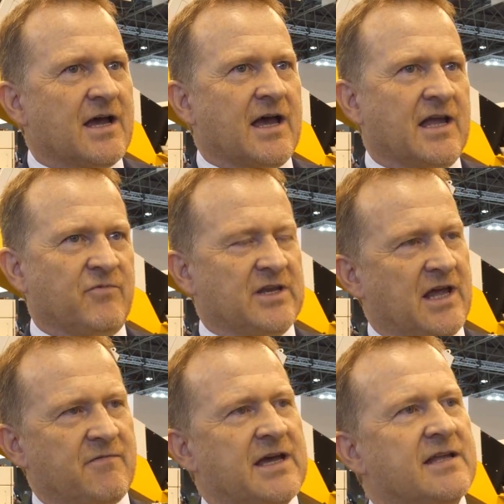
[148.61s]
And we
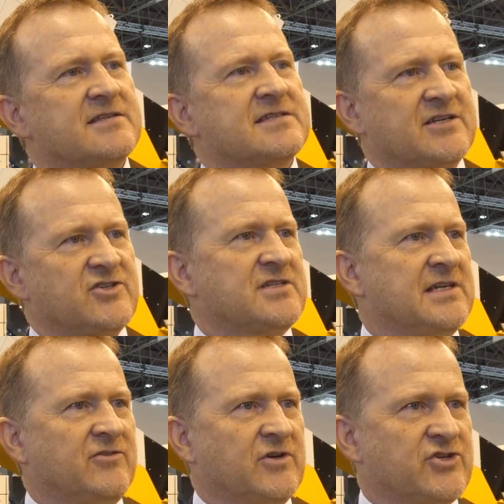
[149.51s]
never had such a
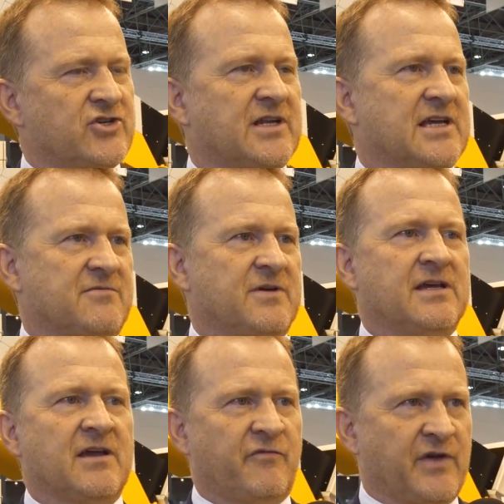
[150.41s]
situation as
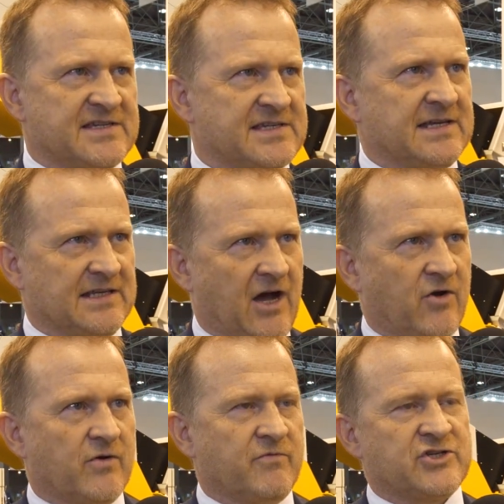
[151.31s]
we're facing
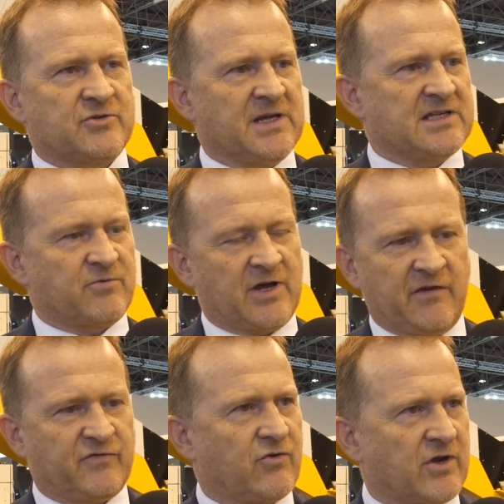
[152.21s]
now, which means we
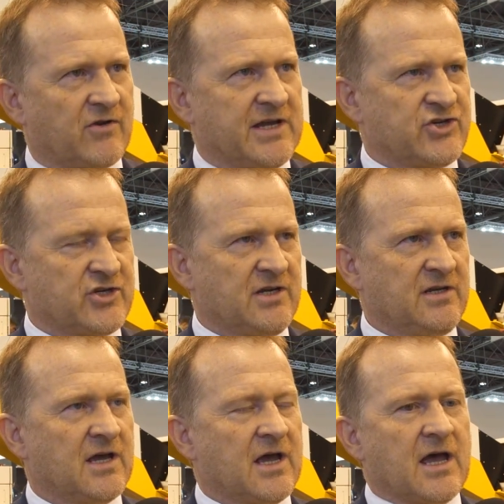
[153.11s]
have the
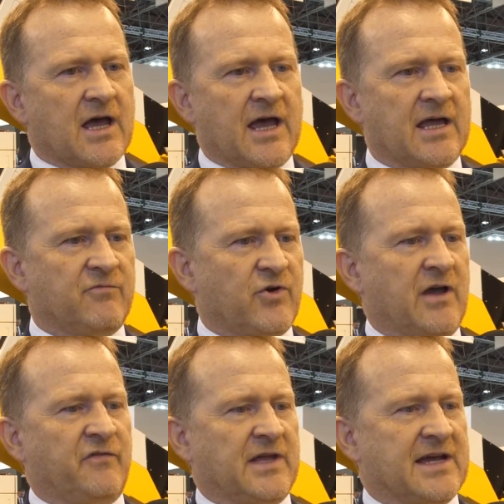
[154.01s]
regulation and we
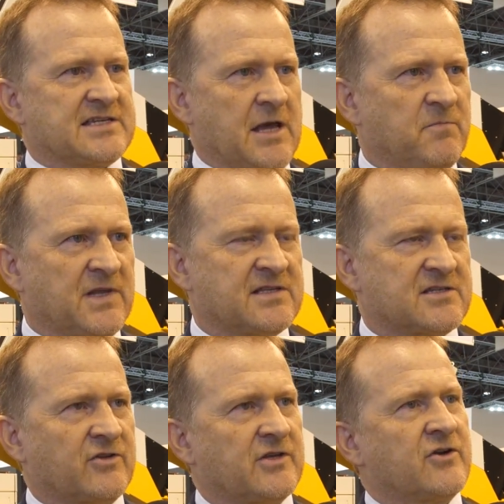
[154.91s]
have the acceptance
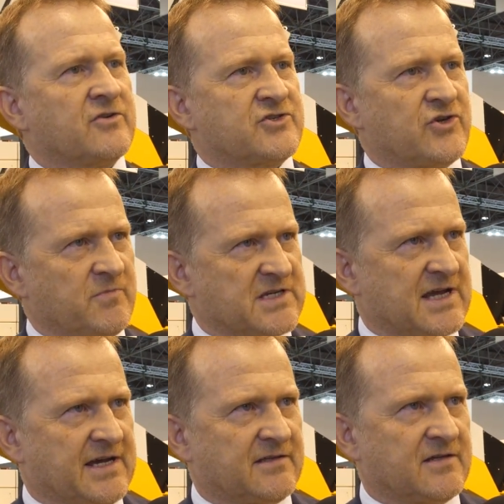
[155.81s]
on the consumer
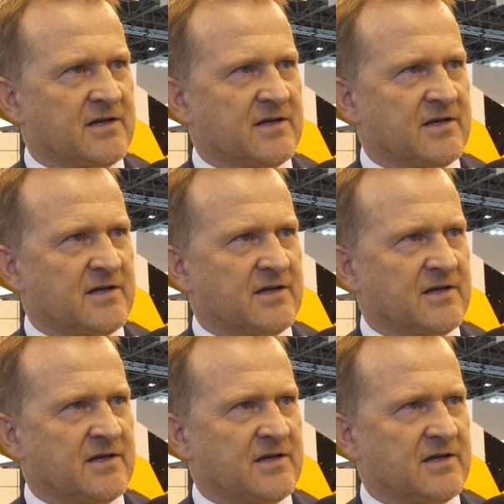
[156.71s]
side.